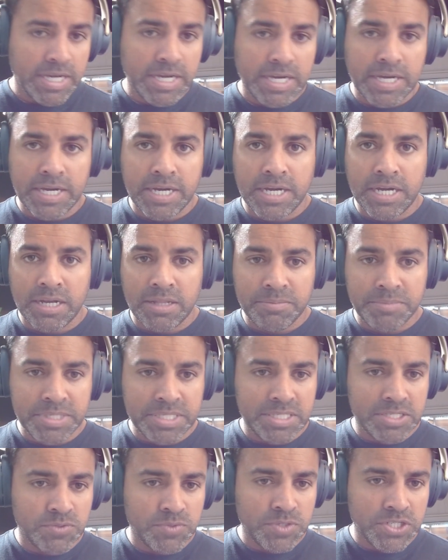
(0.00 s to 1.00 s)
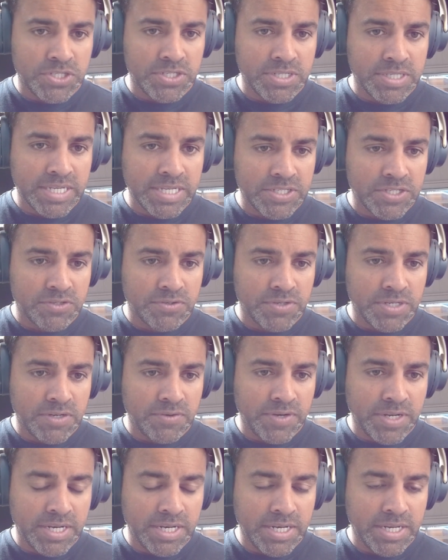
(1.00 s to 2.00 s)
Let me switch to that screen
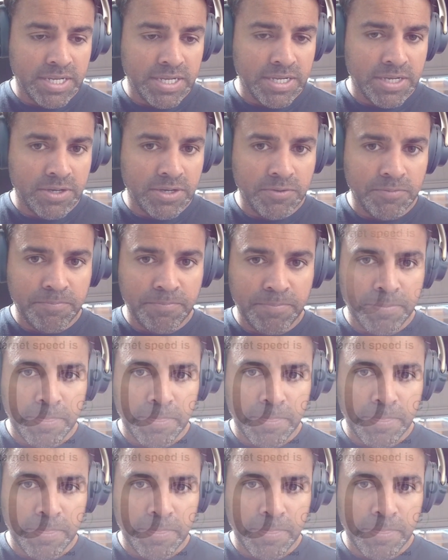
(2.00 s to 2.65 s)
right now.